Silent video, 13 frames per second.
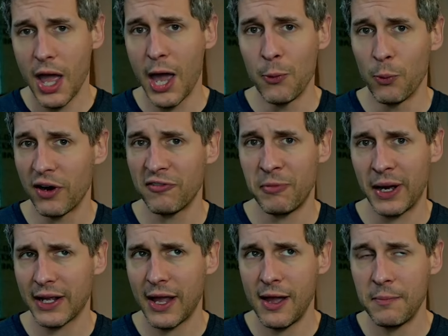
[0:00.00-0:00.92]
In one of
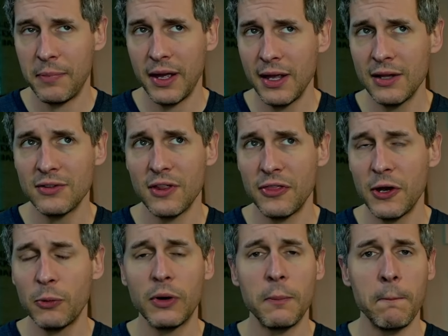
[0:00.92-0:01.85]
my campaigns,
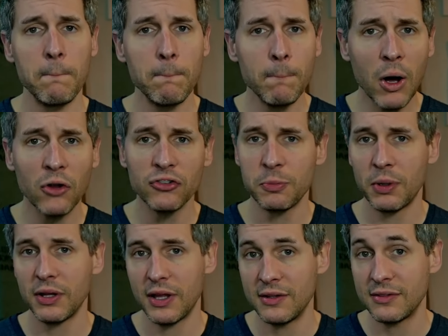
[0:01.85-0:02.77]
there were
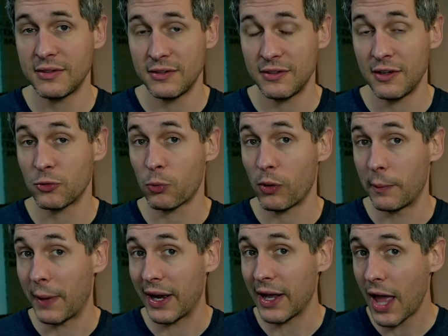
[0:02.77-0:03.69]
multiple instances where
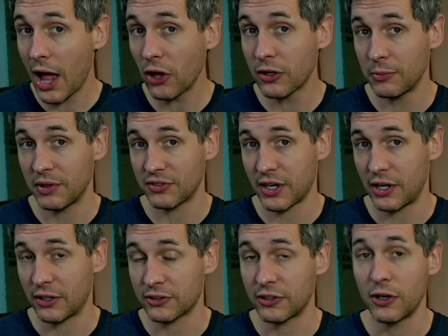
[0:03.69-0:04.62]
my Alchemist
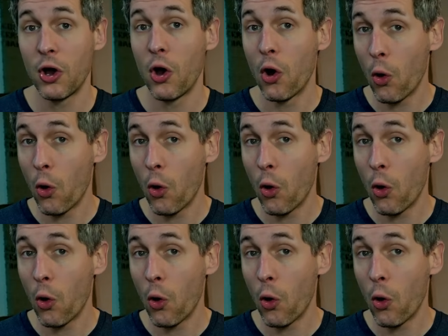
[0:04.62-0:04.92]
character